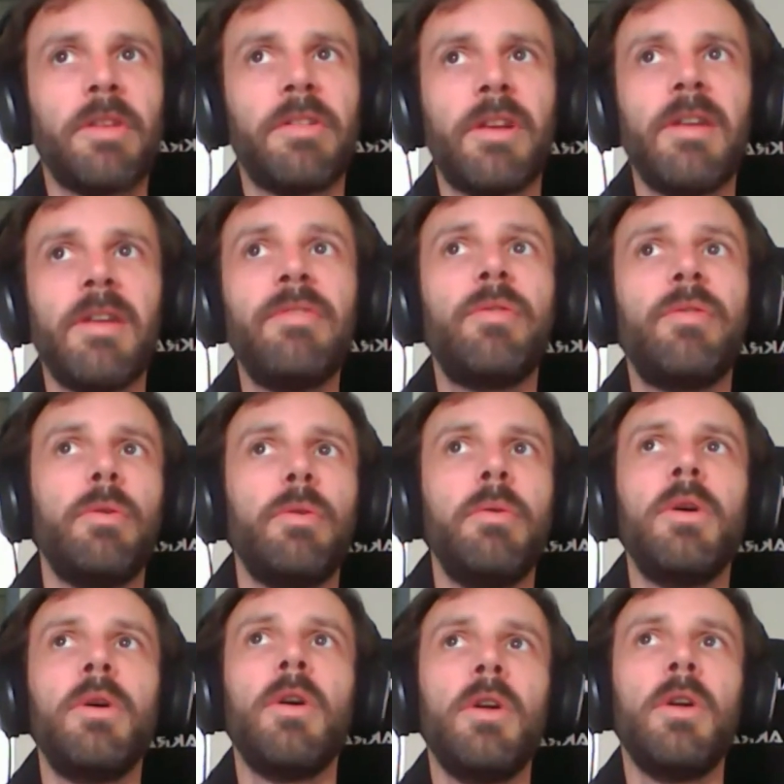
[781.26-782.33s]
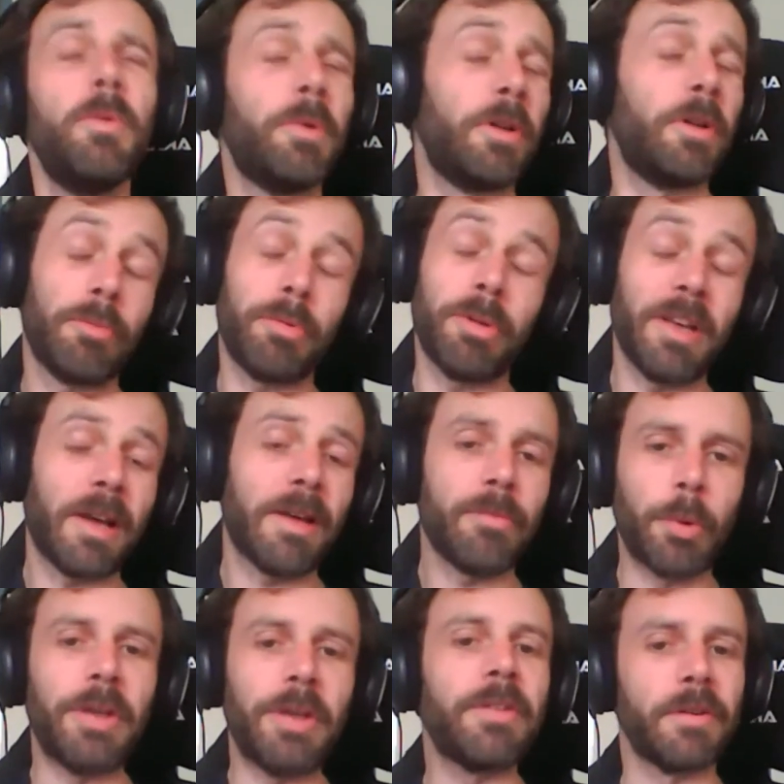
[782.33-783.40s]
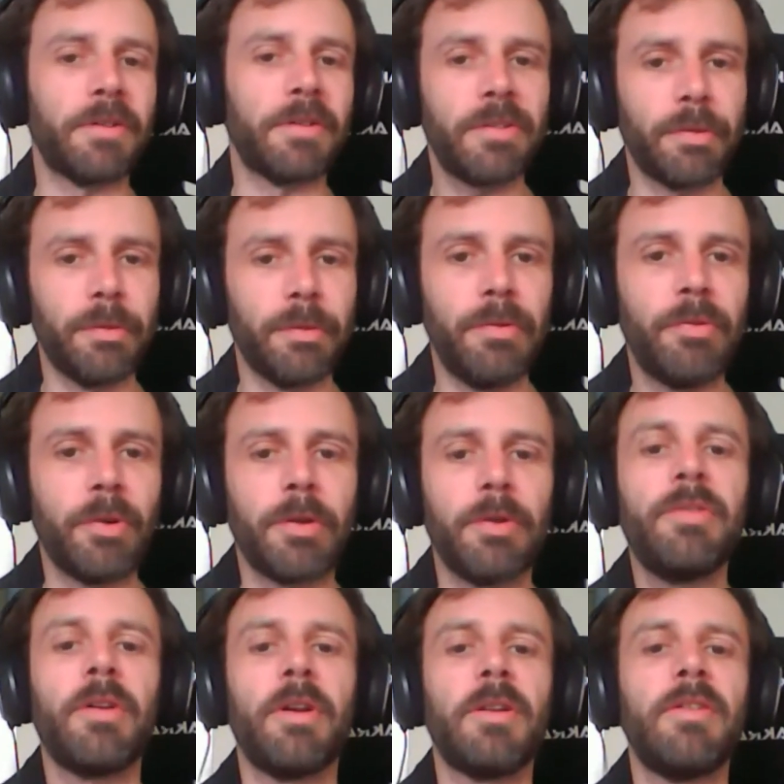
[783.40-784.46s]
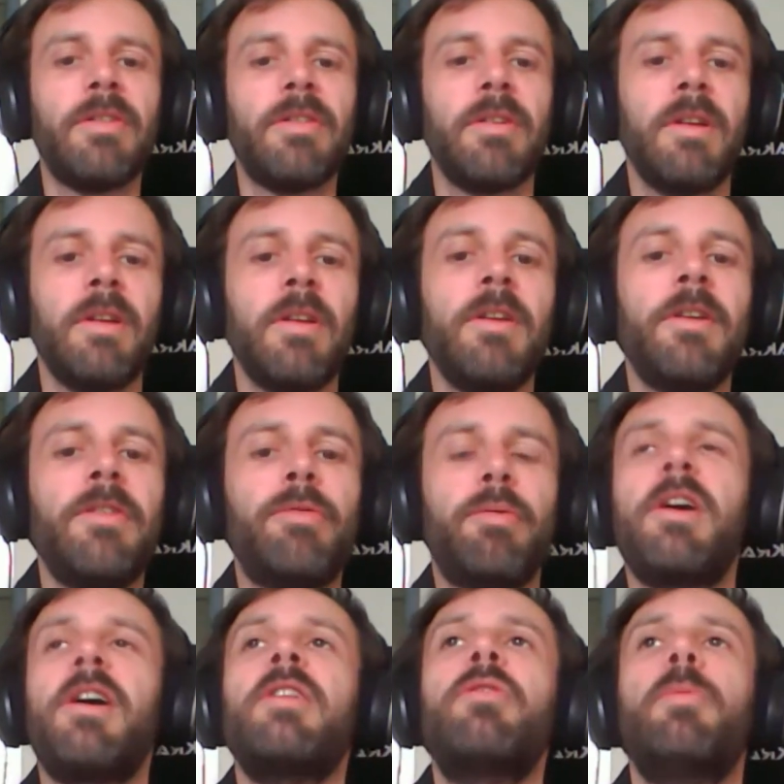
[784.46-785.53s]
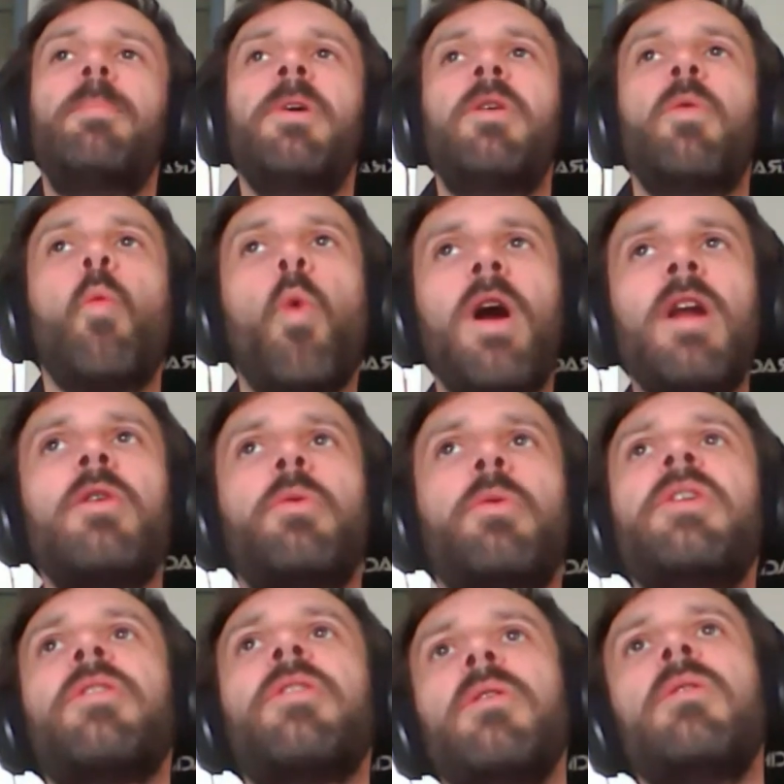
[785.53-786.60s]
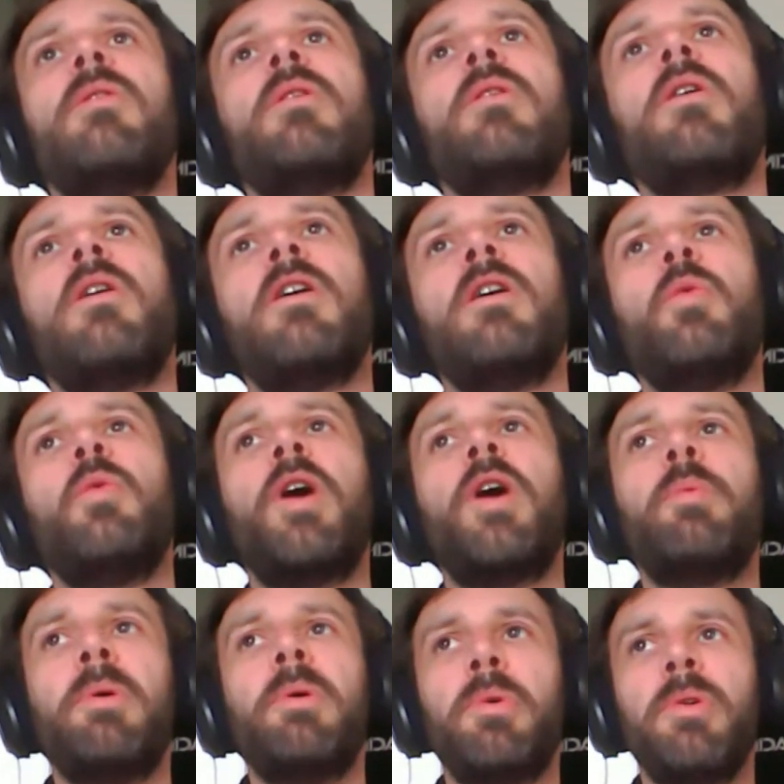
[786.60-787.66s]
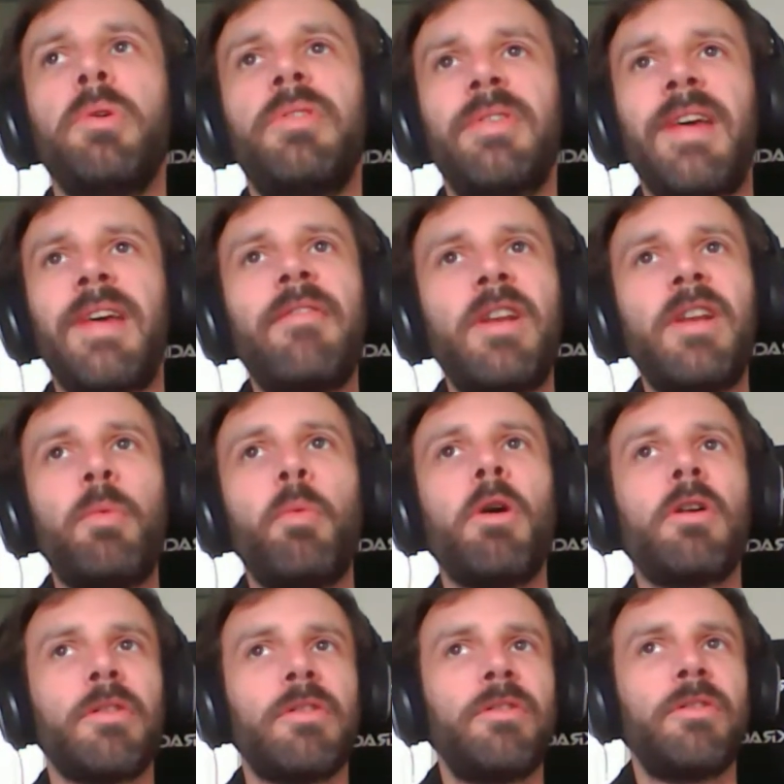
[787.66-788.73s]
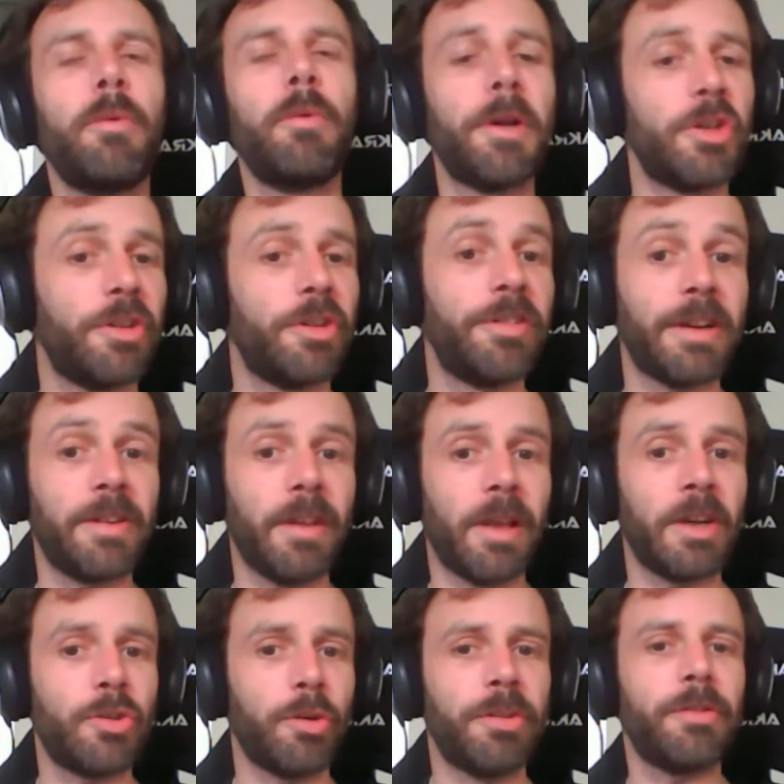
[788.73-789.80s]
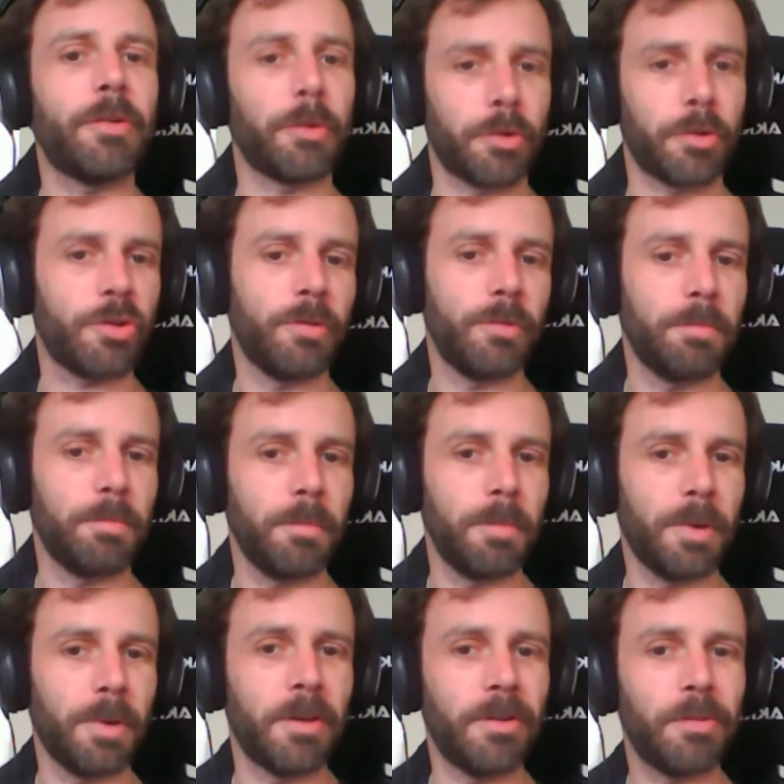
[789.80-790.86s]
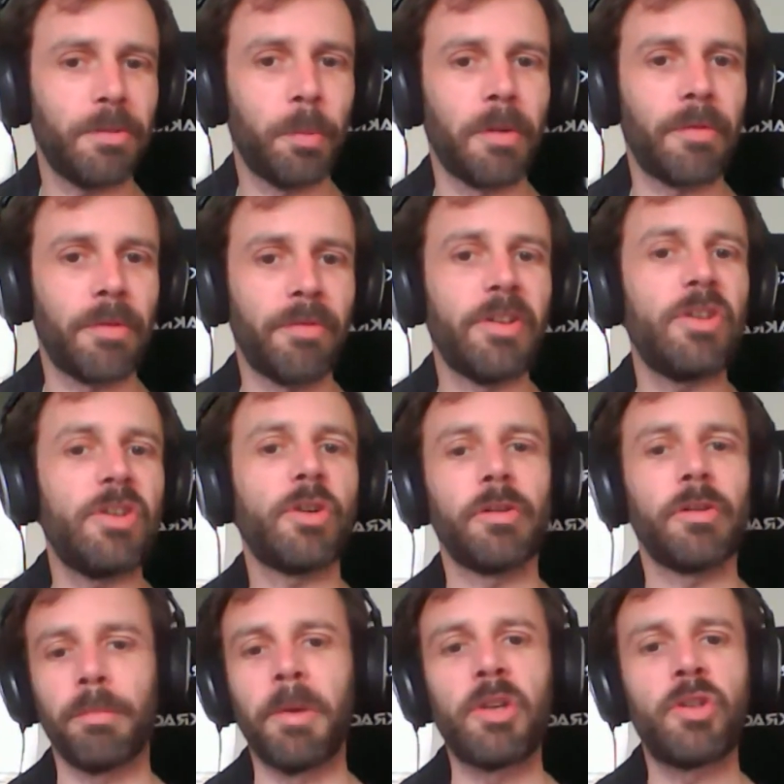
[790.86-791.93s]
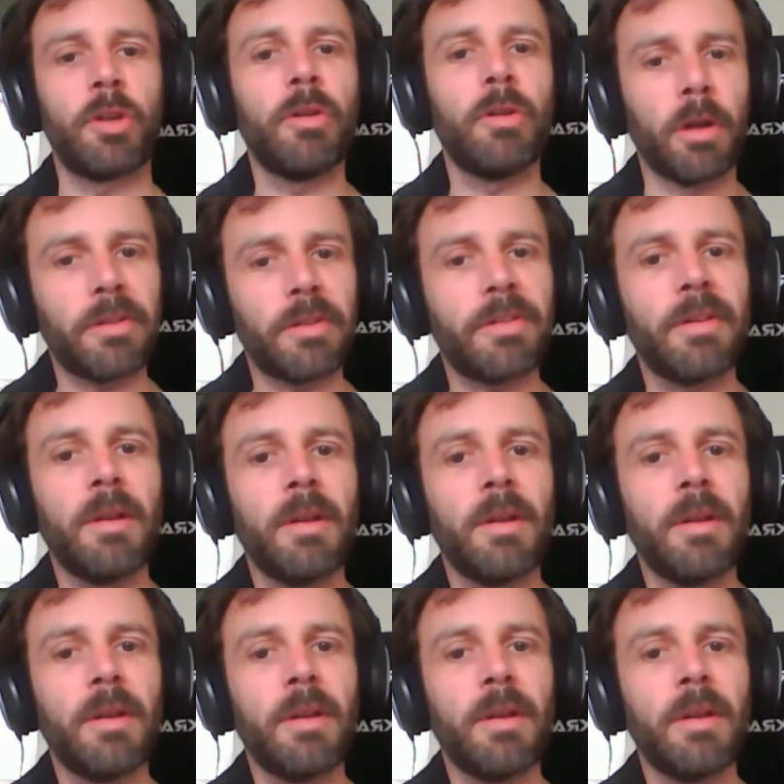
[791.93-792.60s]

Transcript: is left to do, we don't really have reasons to focus on it. If we had to pick one reason why we would heavily work on storage, it's actually search. It's one of the features you mentioned a lot.